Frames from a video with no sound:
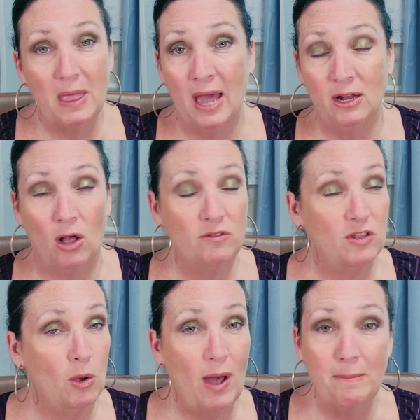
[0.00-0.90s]
and
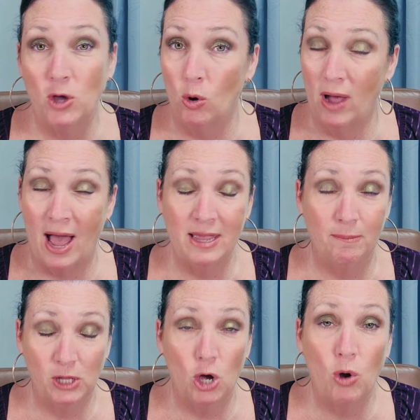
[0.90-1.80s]
also I'm going I
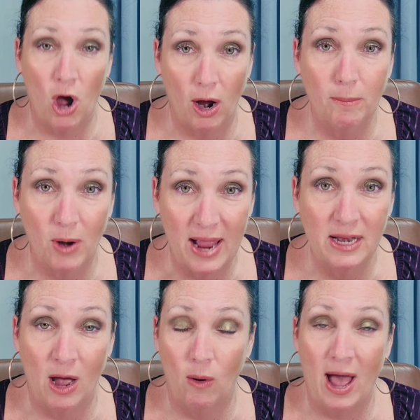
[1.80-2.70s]
am low carb
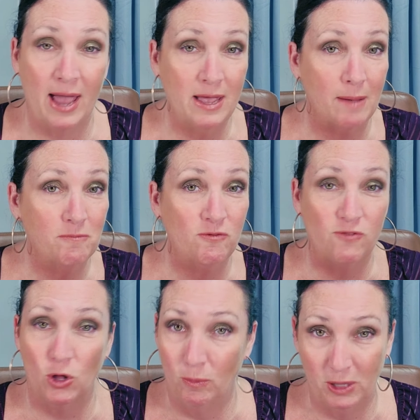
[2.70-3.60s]
right now. I am
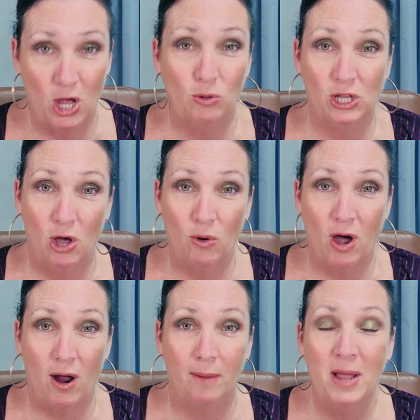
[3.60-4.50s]
full blown low
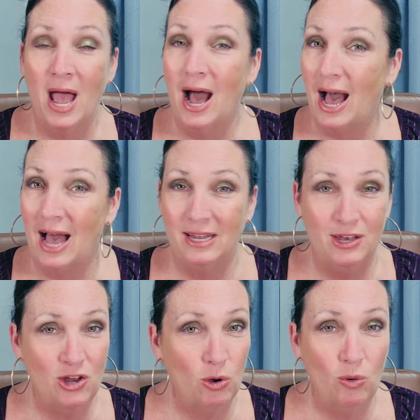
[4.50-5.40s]
carb.
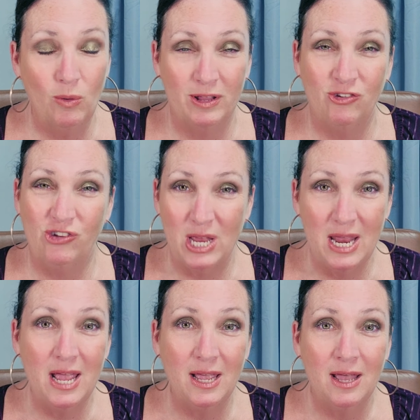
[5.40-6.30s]
No
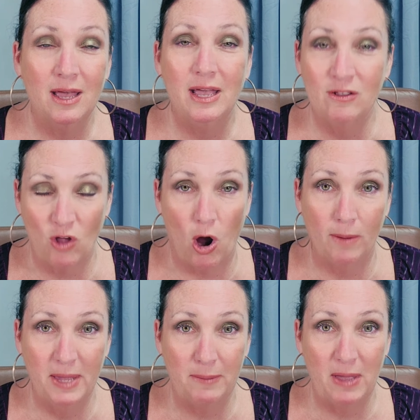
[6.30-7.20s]
cheating is
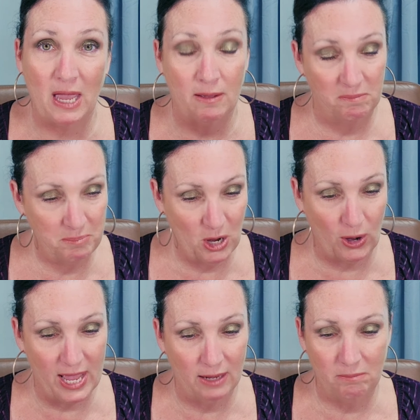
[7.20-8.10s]
harming me.
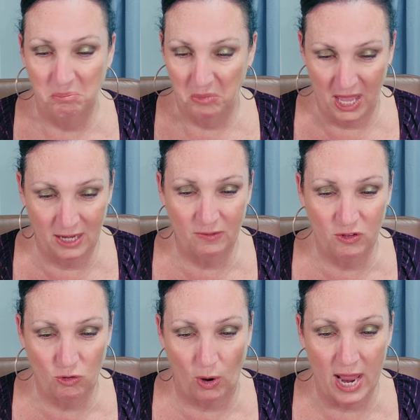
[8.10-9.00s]
Period. End of
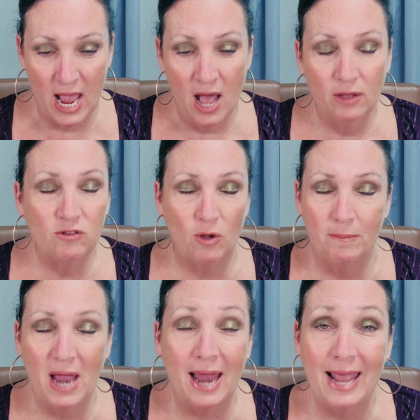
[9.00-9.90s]
story. So
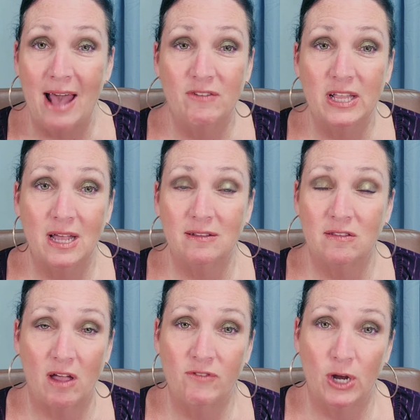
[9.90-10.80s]
I'm not having that
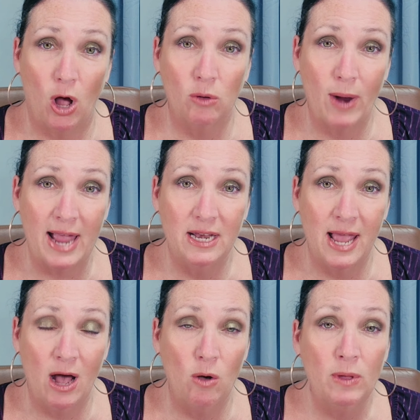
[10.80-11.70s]
stuff at all right
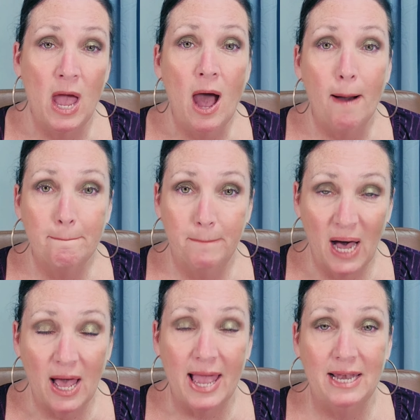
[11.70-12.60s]
now,
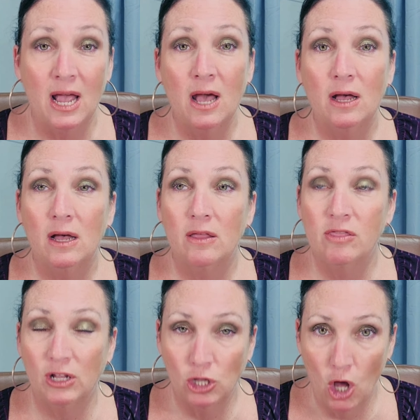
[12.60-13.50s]
but
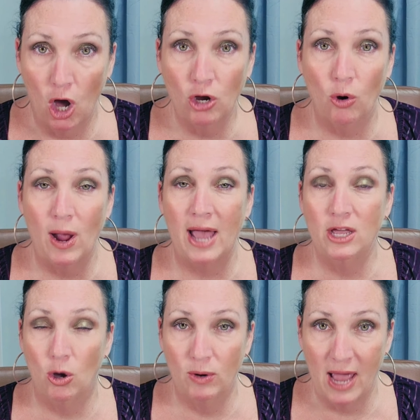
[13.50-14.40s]
the longer I
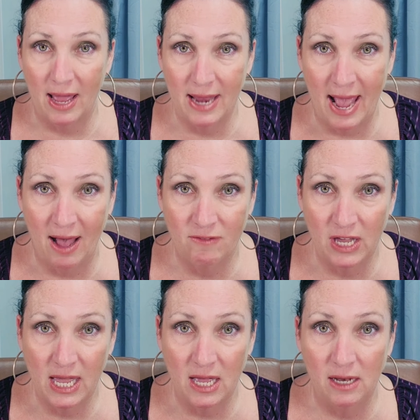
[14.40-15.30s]
go not
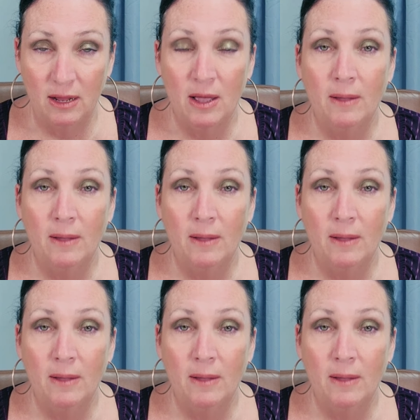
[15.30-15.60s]
having it,